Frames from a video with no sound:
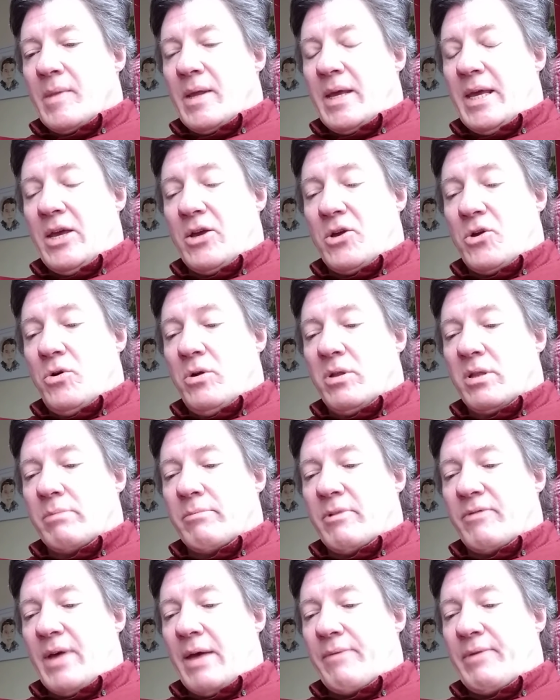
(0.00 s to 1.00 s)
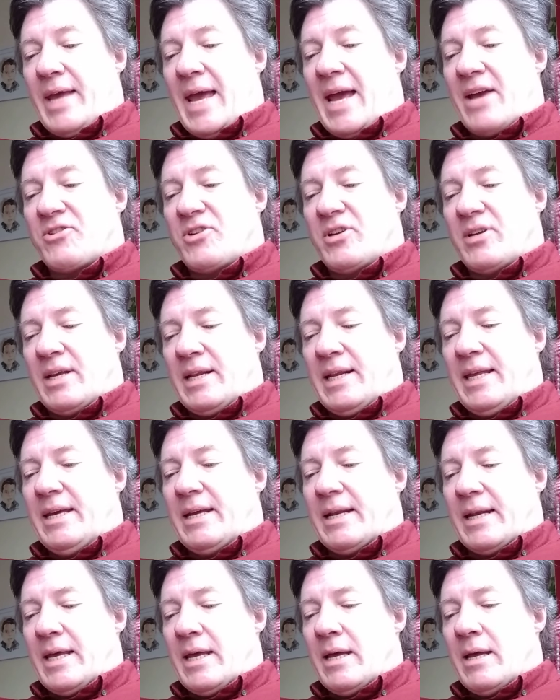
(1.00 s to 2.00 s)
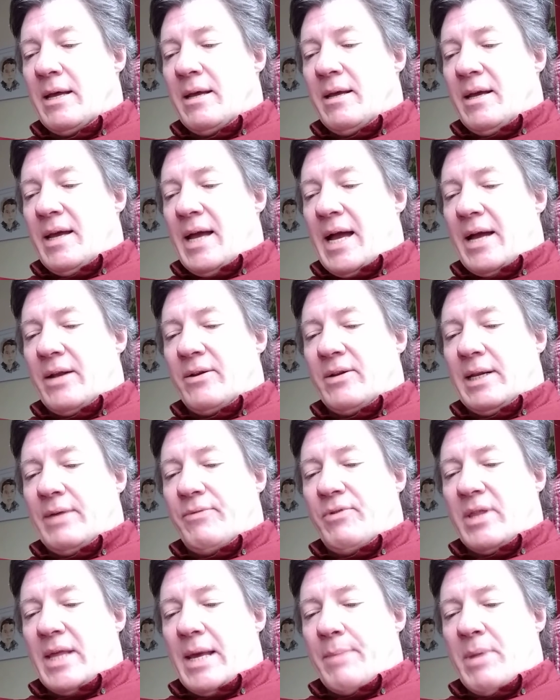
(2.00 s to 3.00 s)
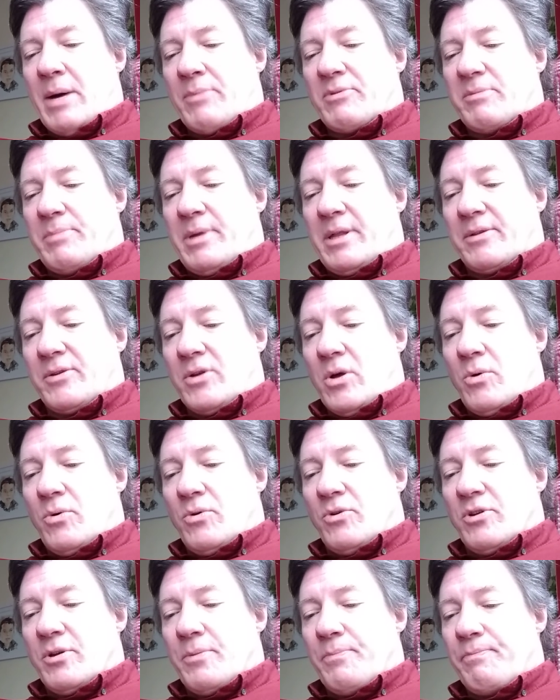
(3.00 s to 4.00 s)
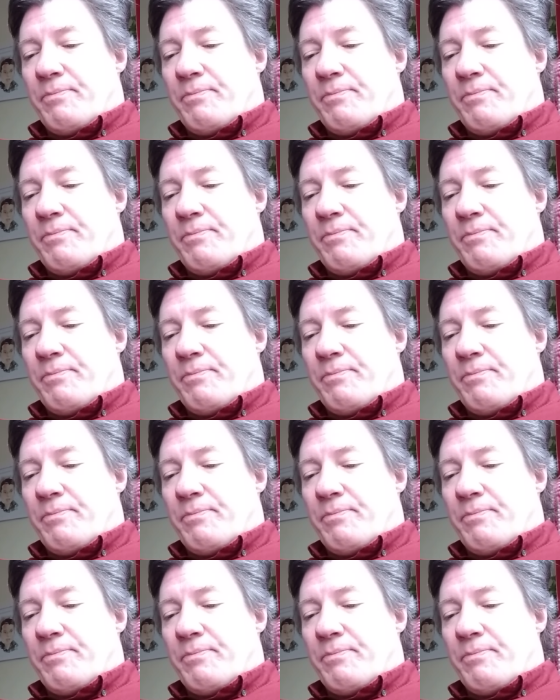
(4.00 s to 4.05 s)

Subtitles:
He accused them of having acted illegally and delivered them up to be stoned.